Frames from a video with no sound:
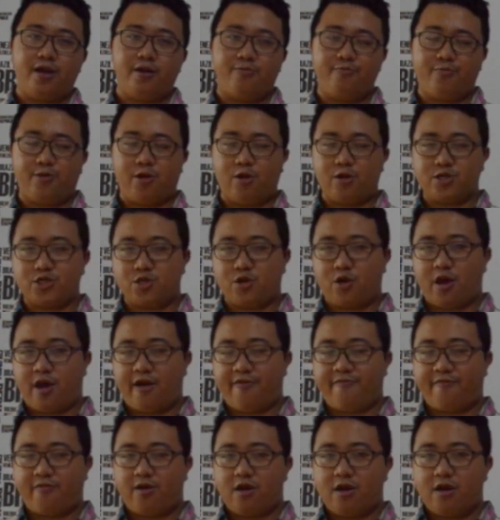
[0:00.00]
and we also
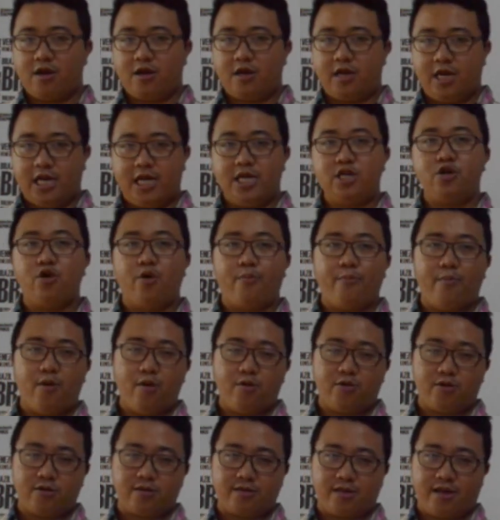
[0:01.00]
have
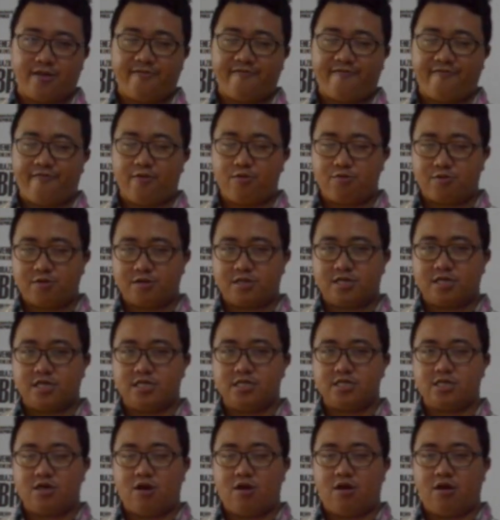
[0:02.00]
Indomo that
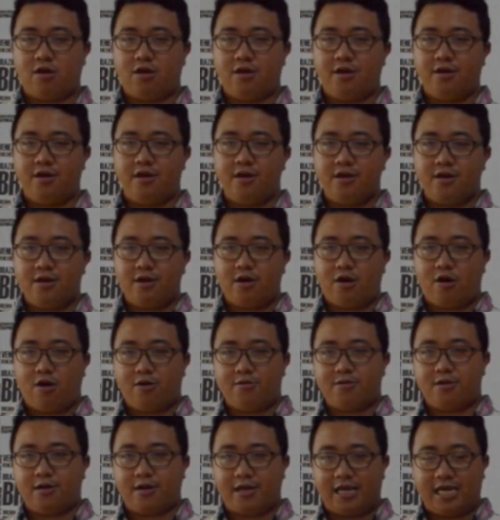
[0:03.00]
focuses on
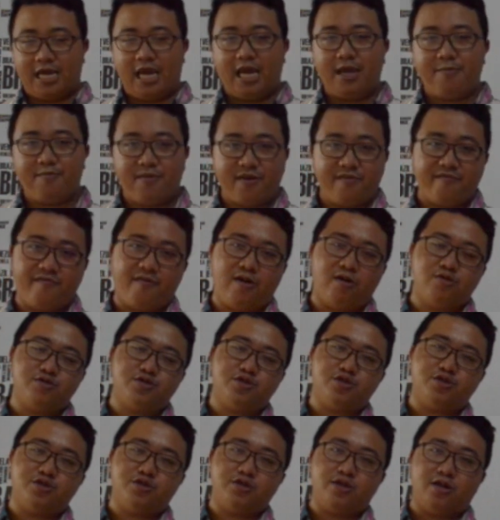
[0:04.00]
gaming
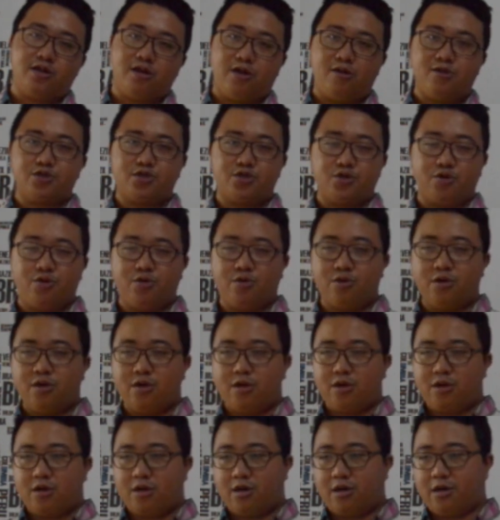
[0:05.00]
voucher and also
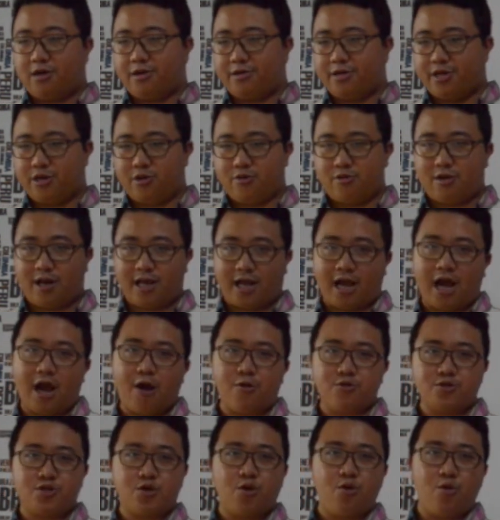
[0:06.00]
like
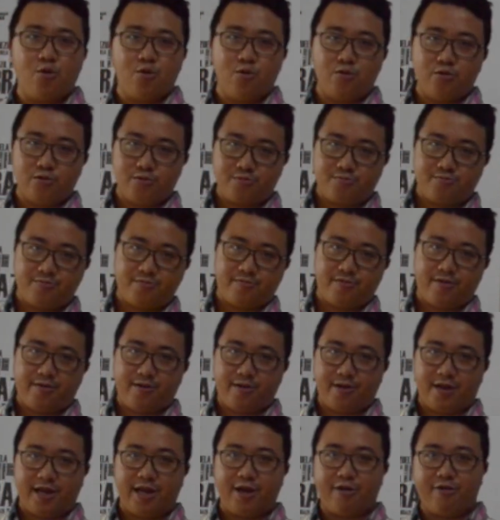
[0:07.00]
household
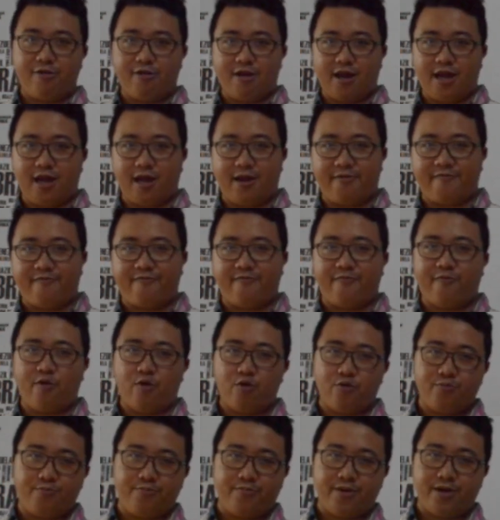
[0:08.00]
internet,
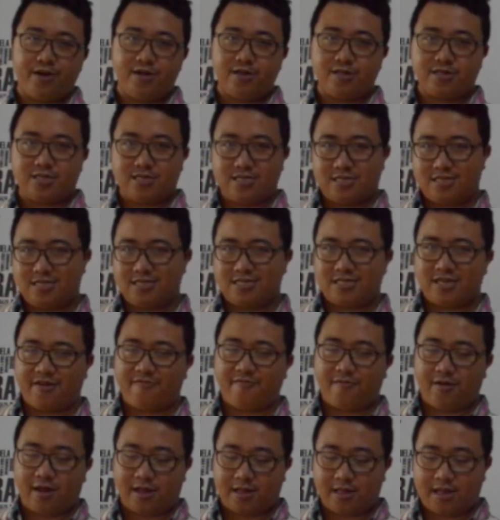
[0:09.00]
phone bills and
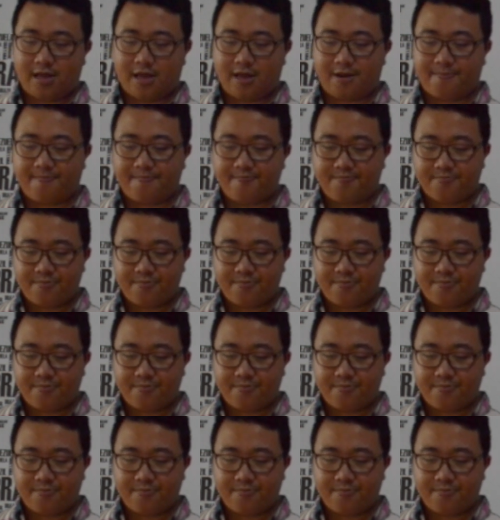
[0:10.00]
stuff like that.